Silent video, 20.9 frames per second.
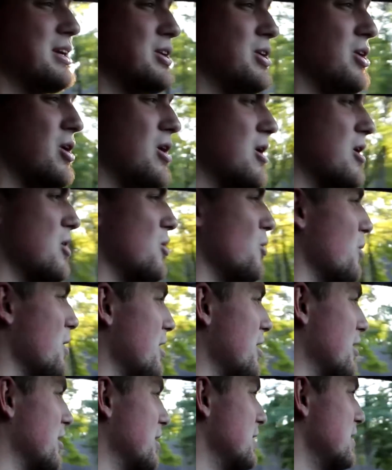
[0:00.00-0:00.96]
a car
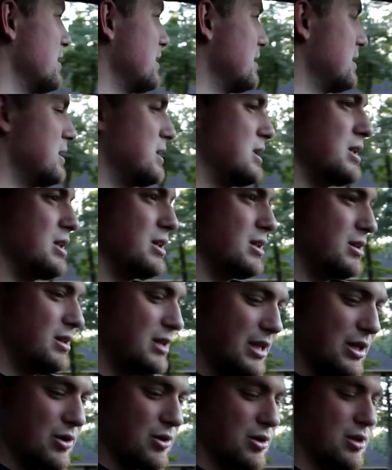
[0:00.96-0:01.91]
where
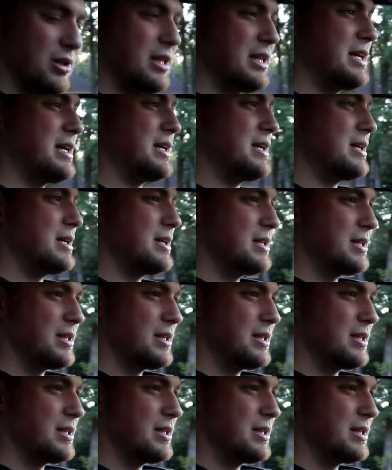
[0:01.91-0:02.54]
literally